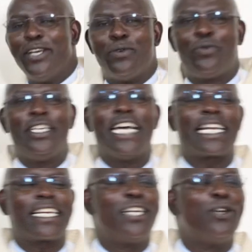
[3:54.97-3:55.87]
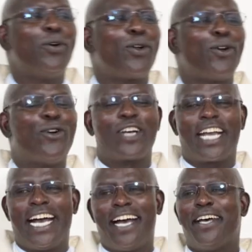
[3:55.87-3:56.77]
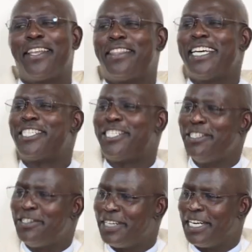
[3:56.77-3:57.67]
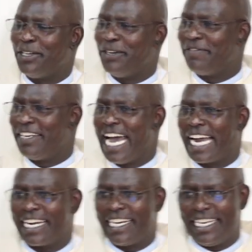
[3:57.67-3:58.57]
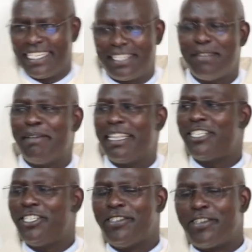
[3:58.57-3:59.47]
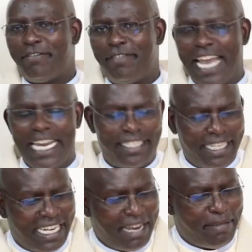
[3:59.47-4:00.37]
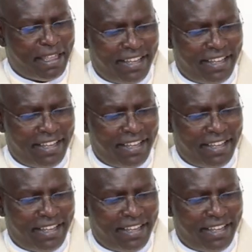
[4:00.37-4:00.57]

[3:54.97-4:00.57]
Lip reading: We are no longer the children of darkness, but the children of light. Number